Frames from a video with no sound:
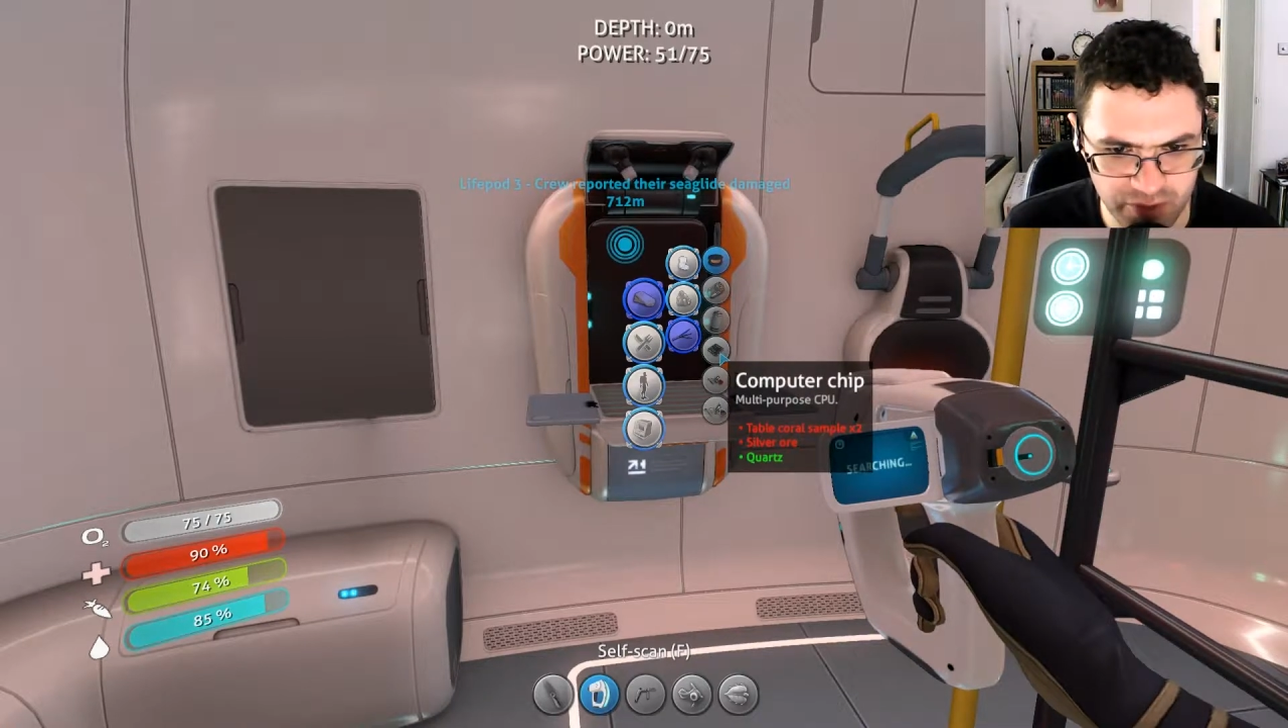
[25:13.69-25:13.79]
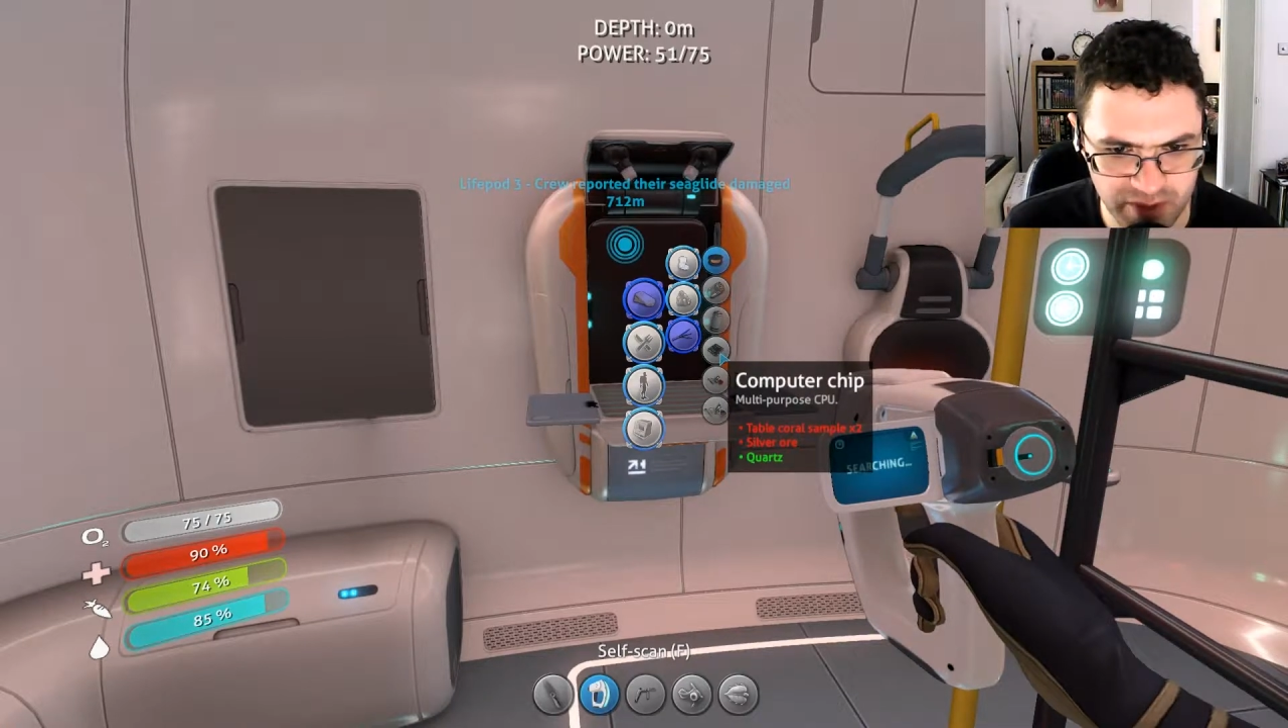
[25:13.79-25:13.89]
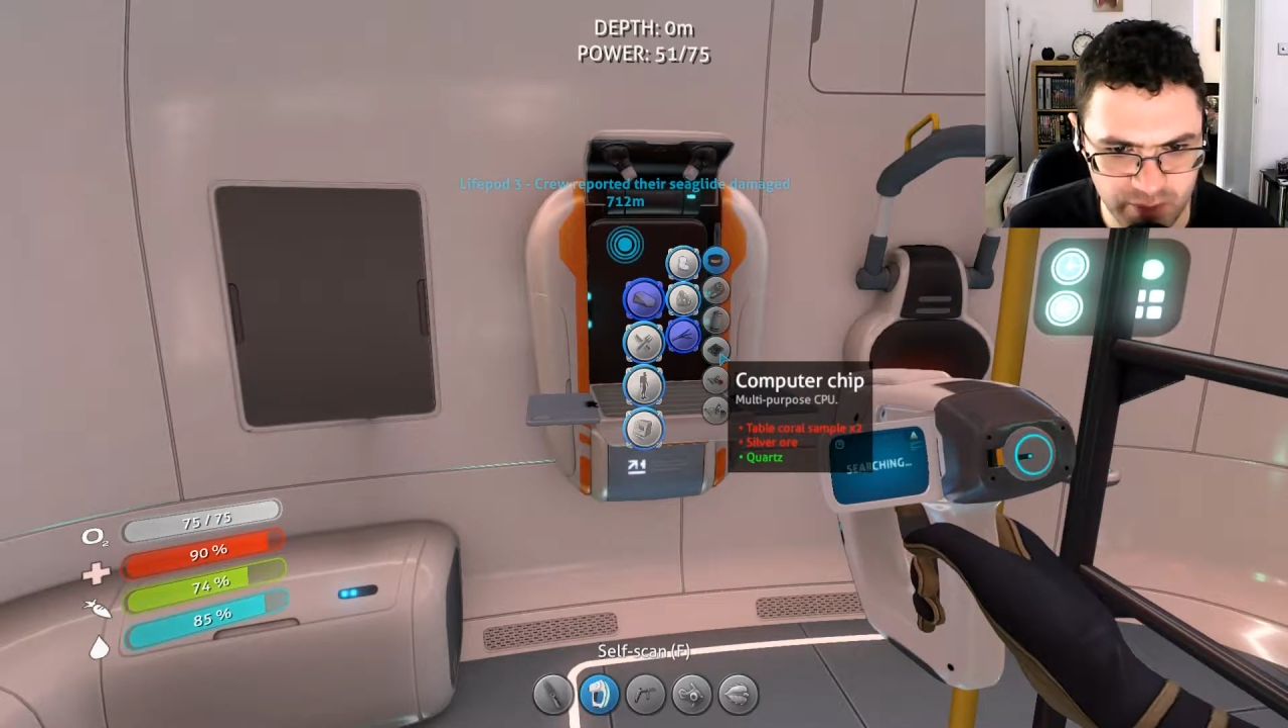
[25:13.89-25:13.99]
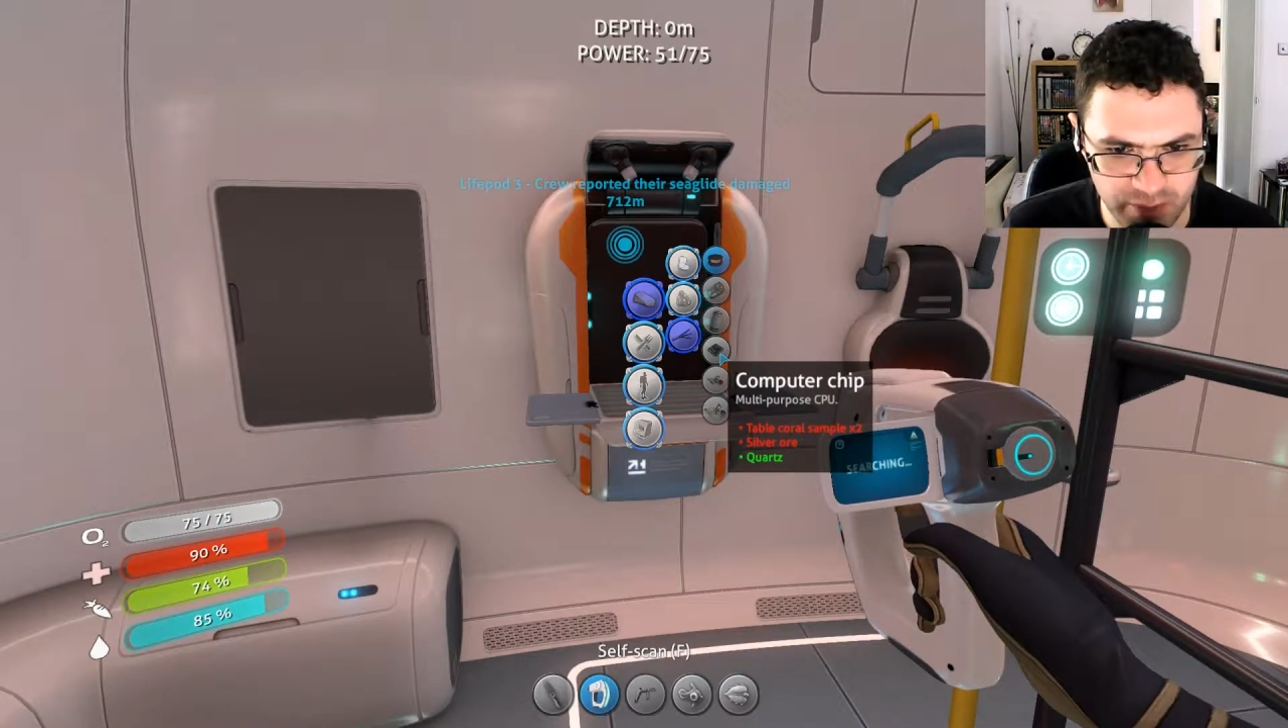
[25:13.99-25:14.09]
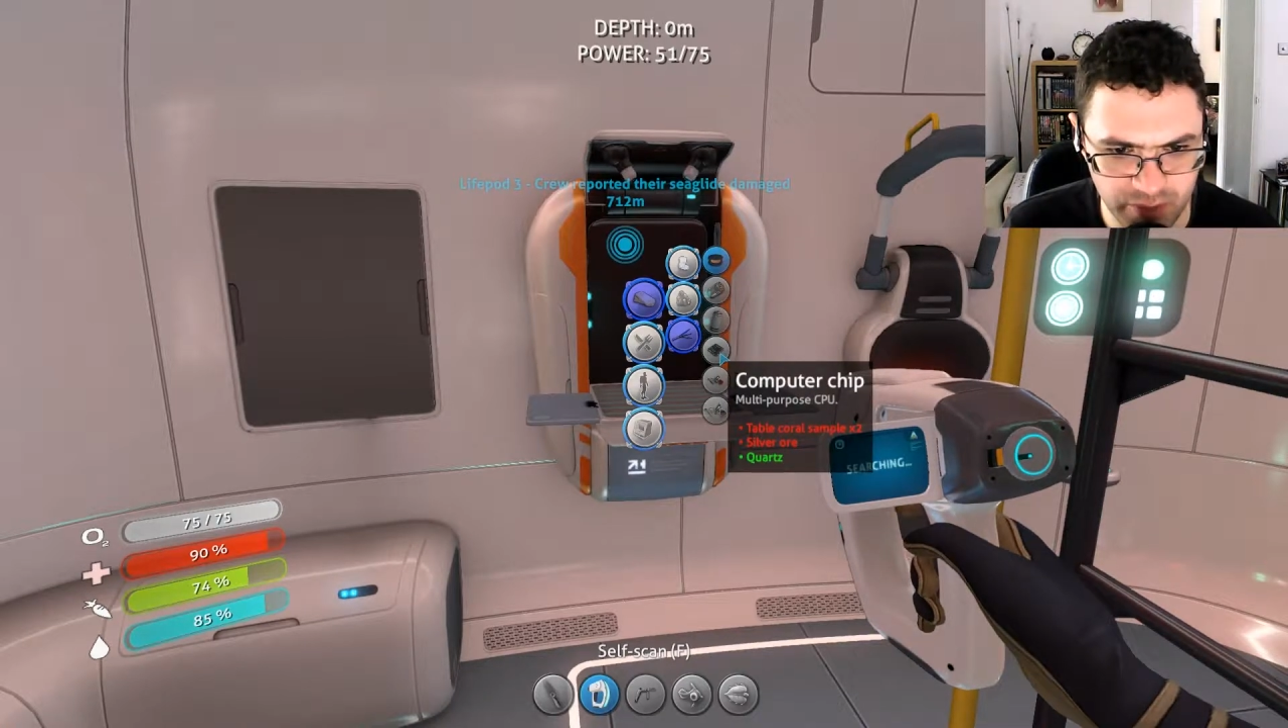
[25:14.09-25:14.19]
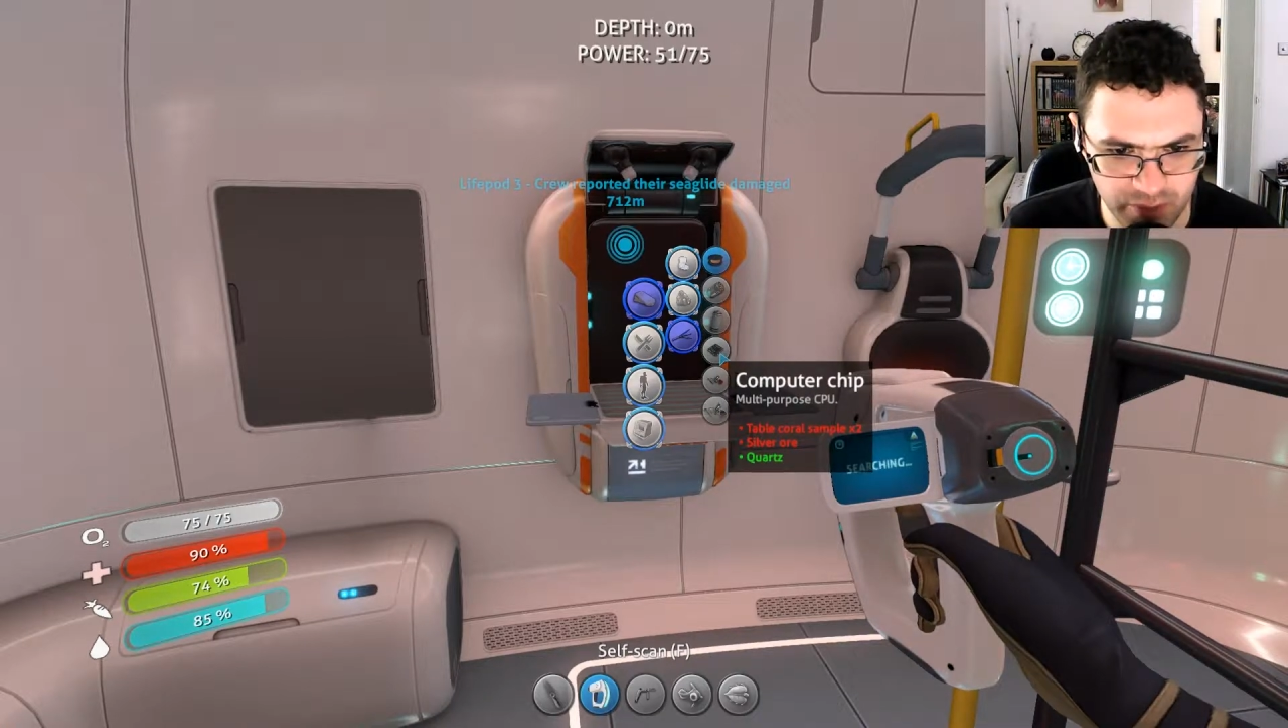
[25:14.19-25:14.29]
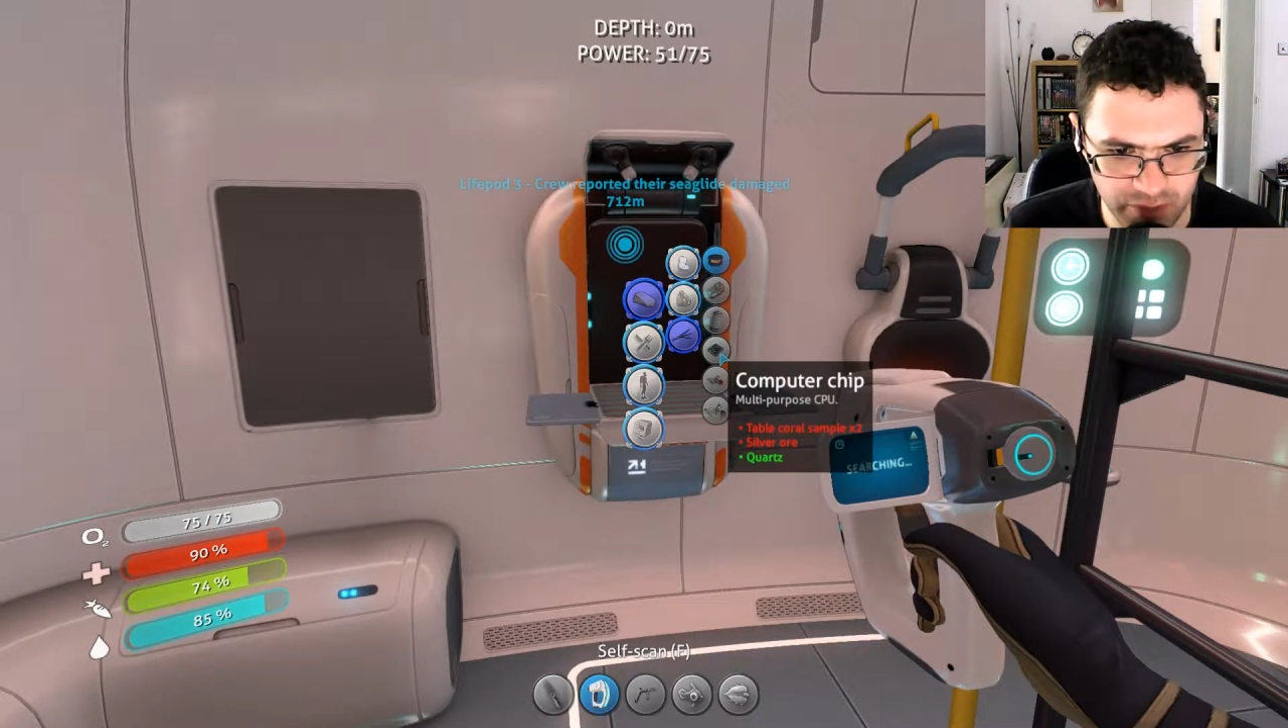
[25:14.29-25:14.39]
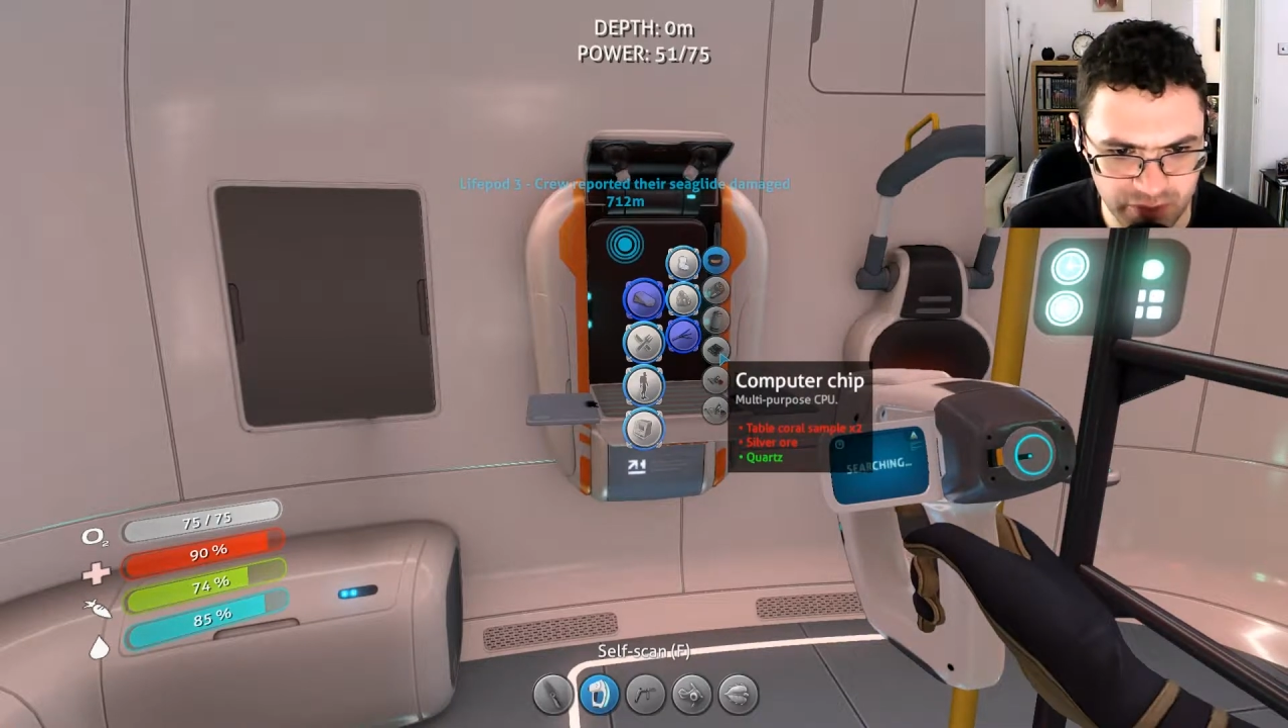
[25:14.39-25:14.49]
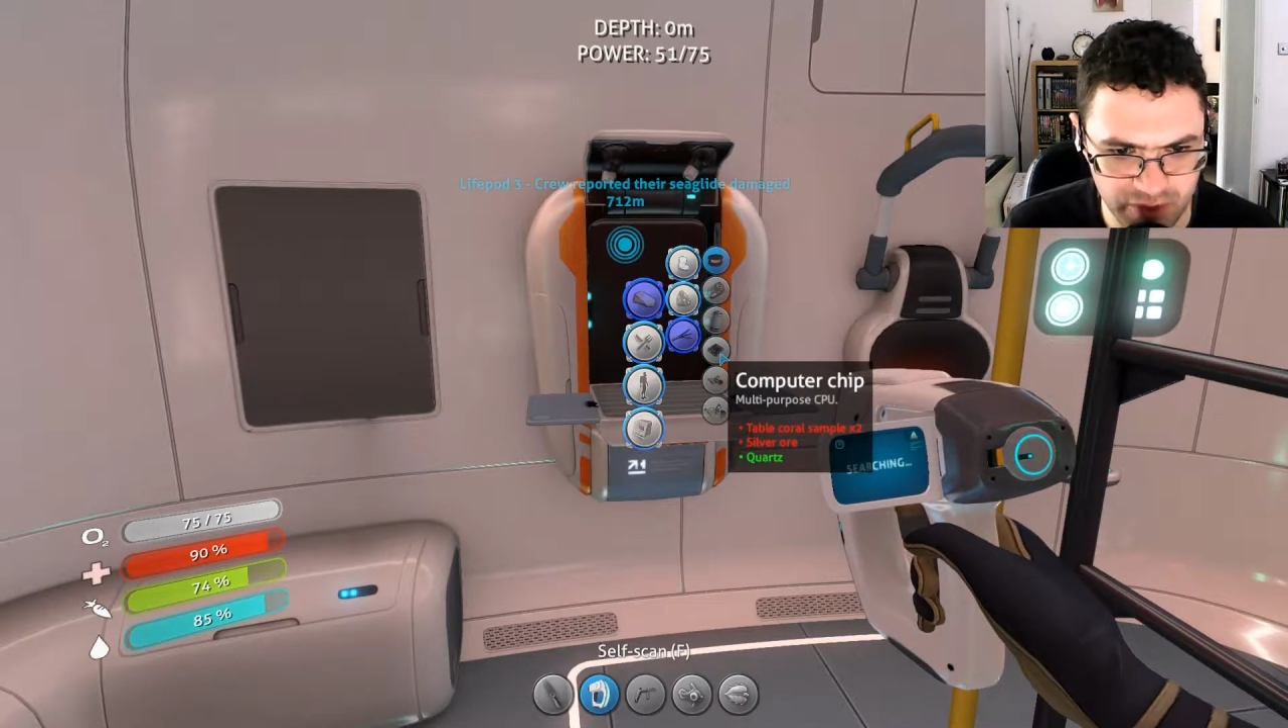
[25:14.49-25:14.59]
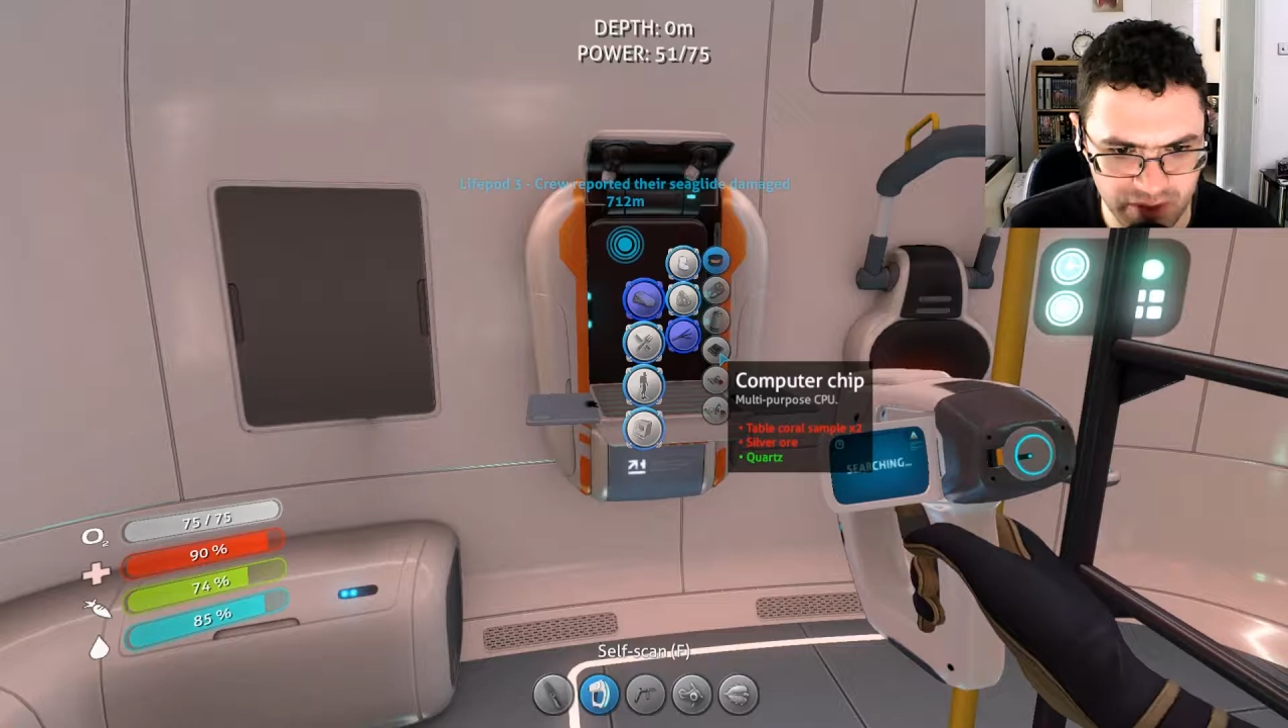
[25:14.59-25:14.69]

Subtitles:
samples.